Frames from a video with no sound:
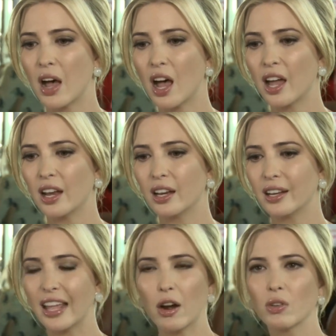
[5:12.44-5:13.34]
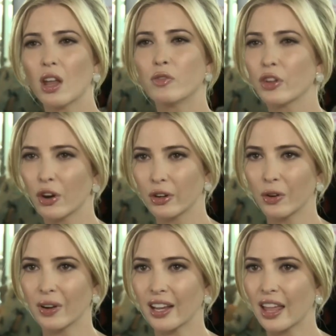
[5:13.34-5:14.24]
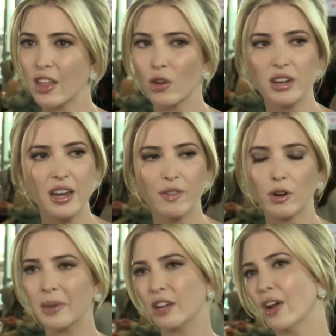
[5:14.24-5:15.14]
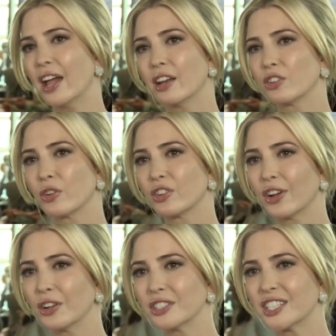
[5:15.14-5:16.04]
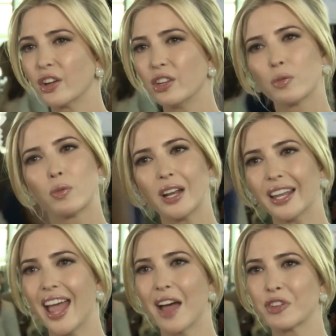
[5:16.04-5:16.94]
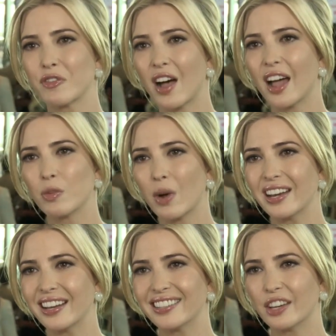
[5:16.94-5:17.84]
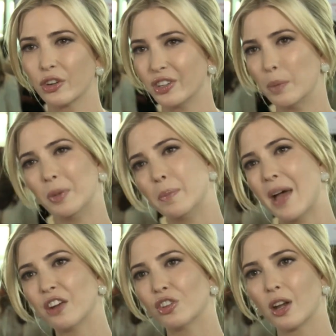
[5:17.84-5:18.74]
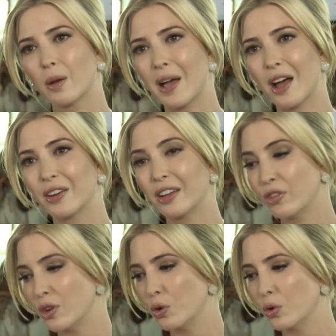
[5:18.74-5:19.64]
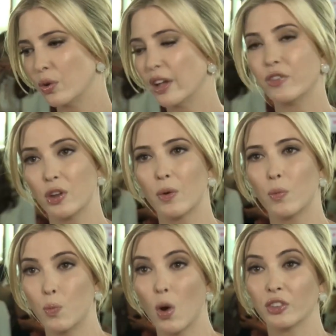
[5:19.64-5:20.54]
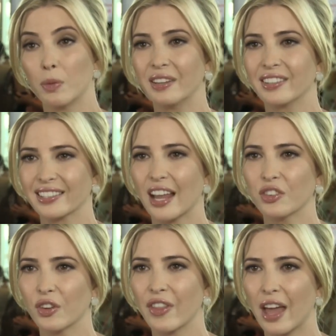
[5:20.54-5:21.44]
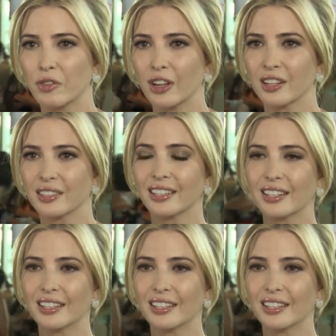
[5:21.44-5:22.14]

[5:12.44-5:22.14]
but they don't love what they're doing and they'll never be great as a result. So you really have to find what it is that you're deeply passionate about if you if you want to be successful in that field.